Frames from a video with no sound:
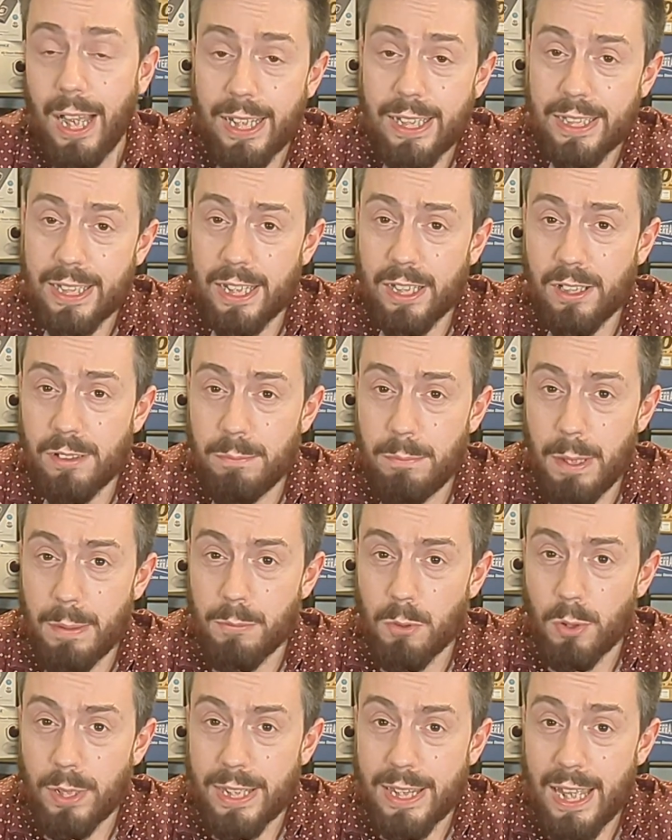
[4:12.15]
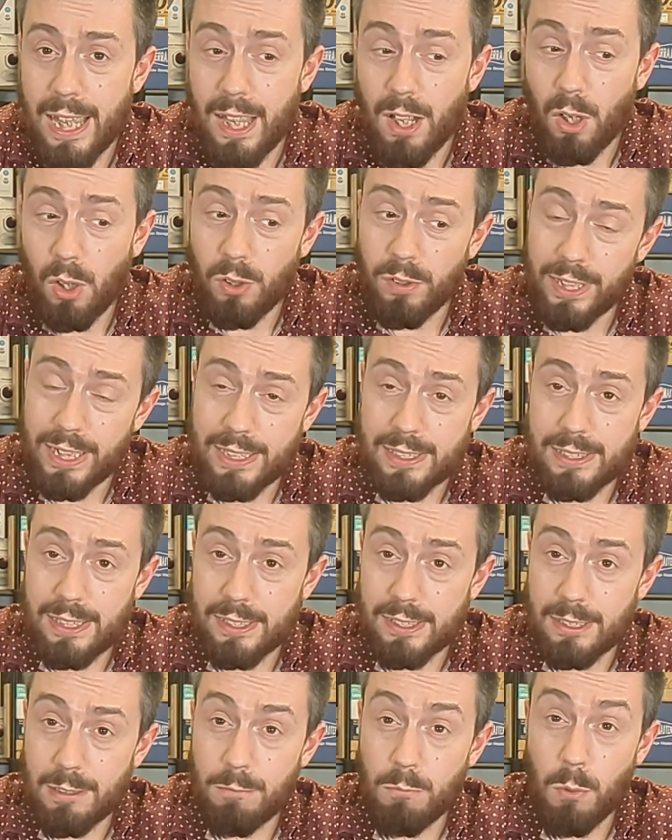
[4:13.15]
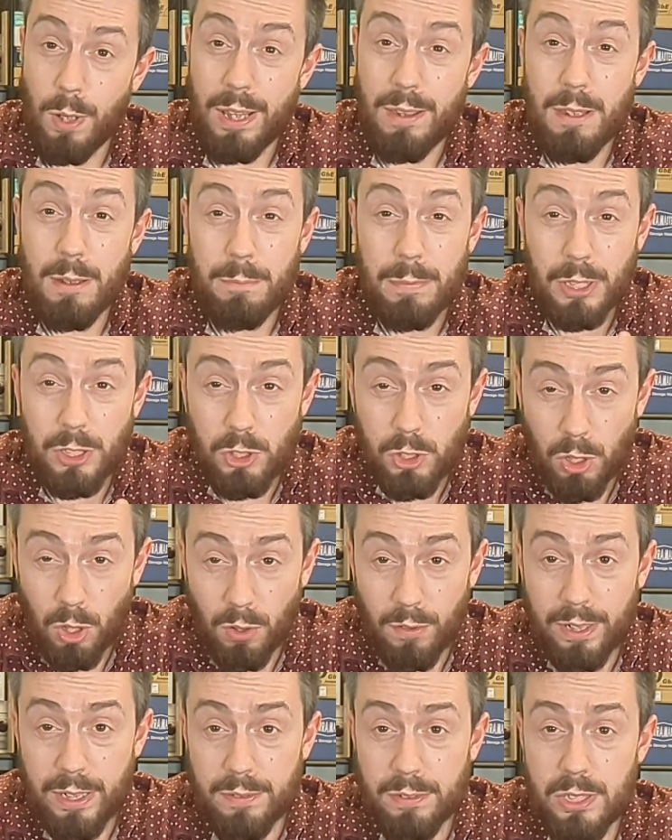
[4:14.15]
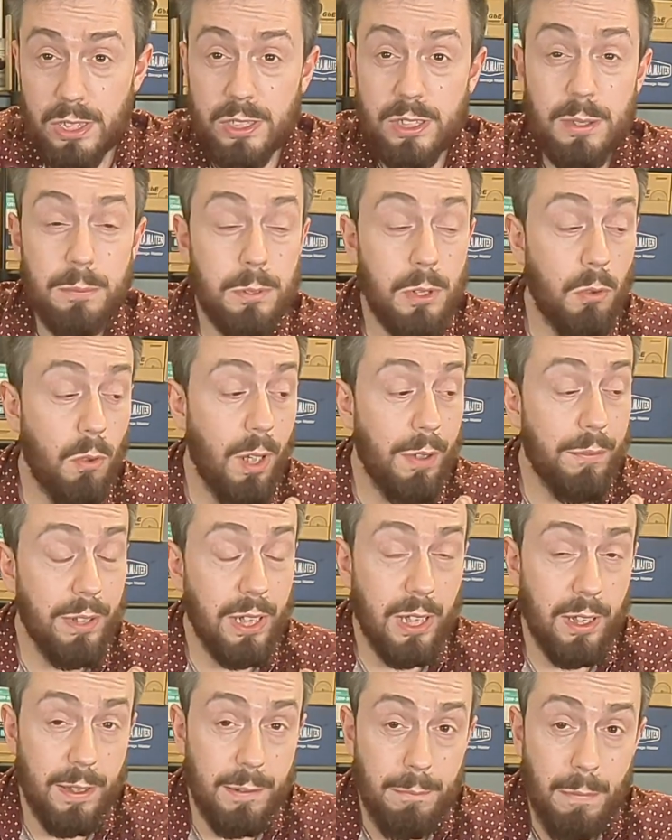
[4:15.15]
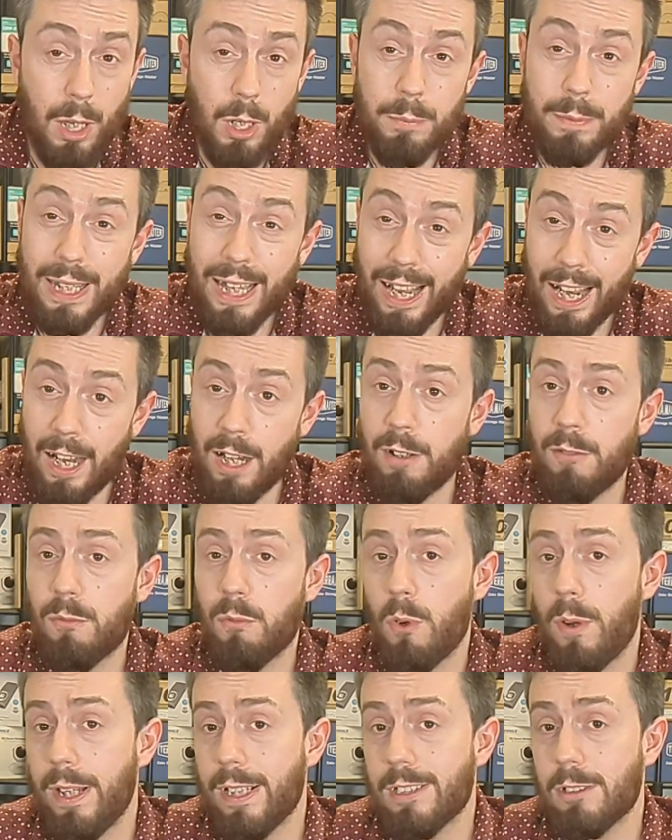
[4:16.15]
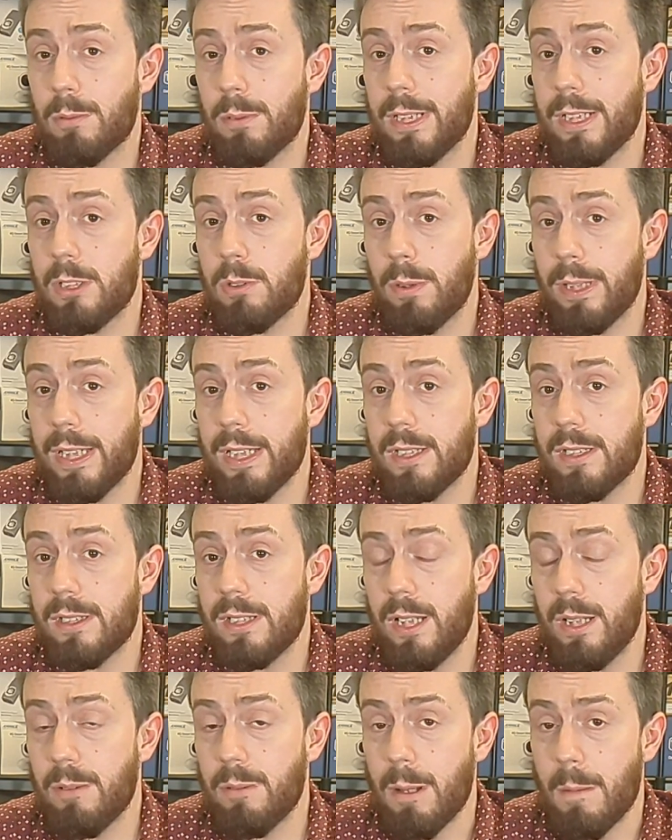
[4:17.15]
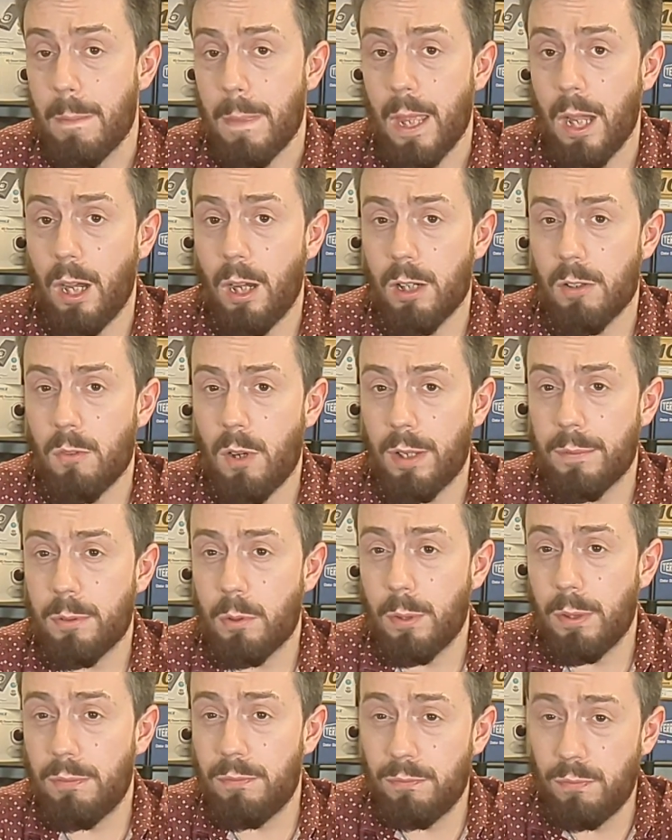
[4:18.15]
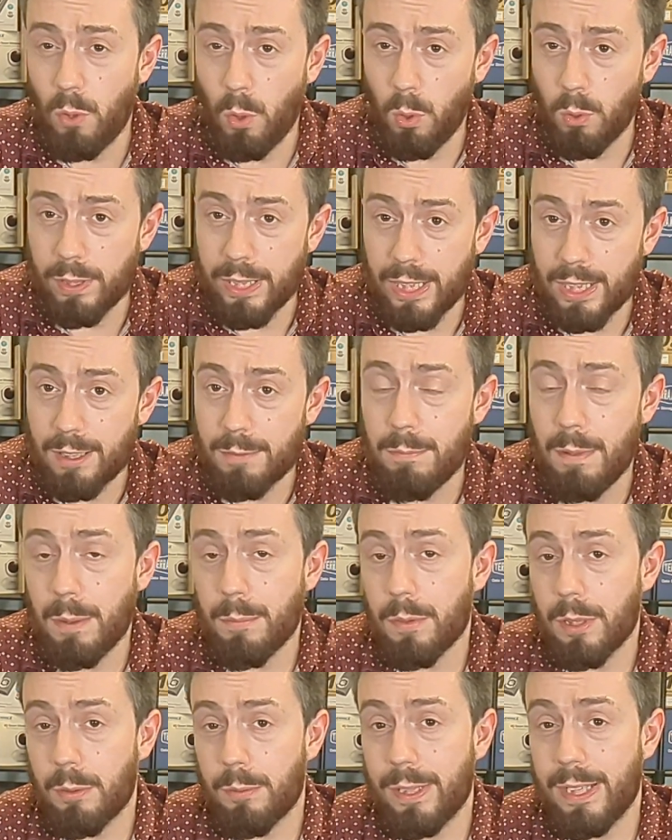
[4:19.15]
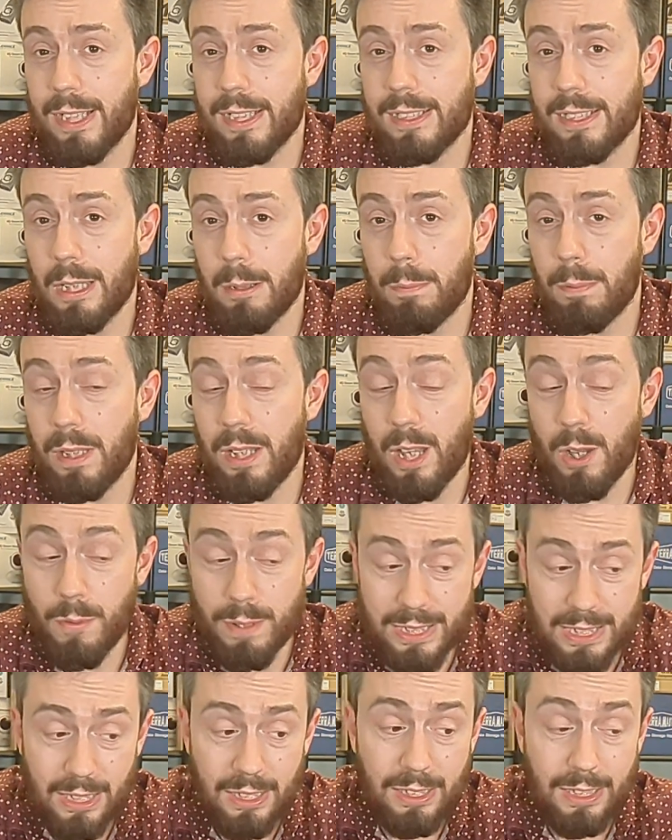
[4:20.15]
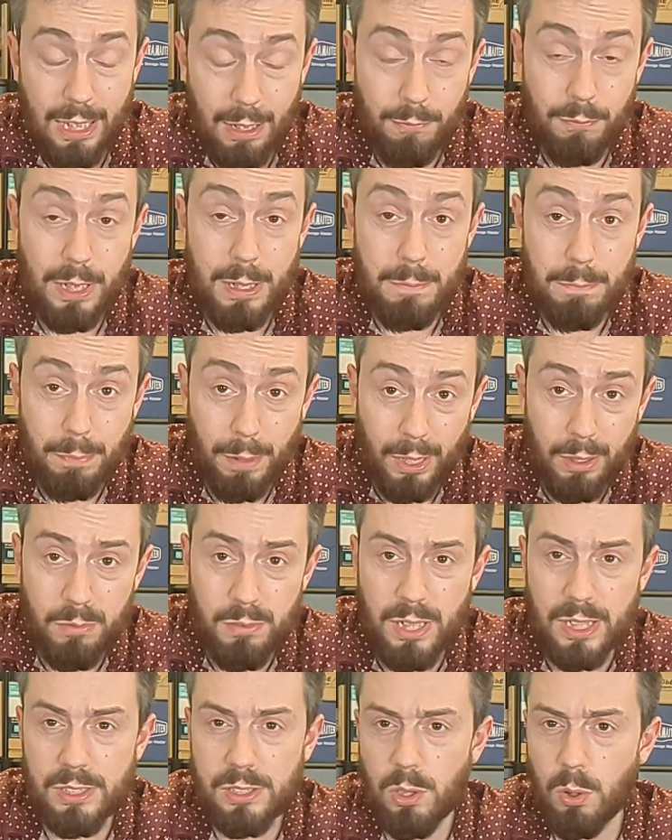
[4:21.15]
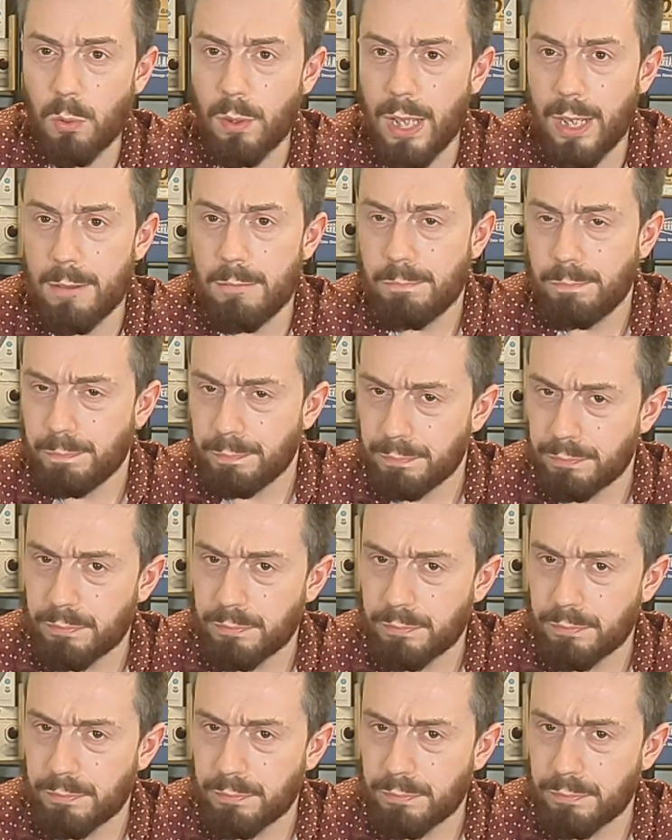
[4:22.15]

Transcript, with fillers: 8 gig of memory there on this system, when the majority of systems arriving at the moment and throughout 2022 are arriving with 4 gig of memory with this CPU, is a lovely bonus, although